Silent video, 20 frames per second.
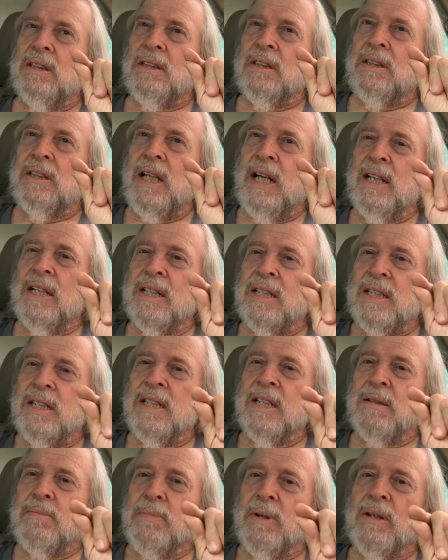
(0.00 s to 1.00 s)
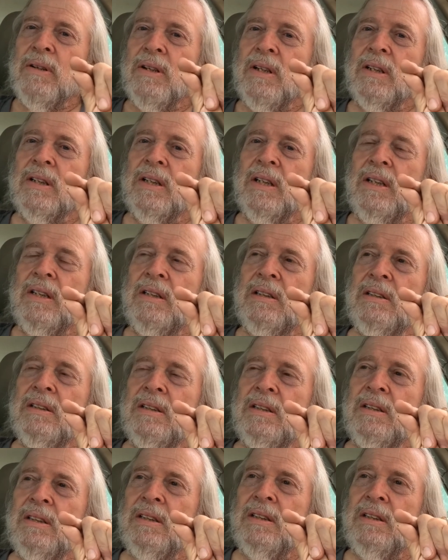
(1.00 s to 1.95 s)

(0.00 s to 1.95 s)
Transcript: the America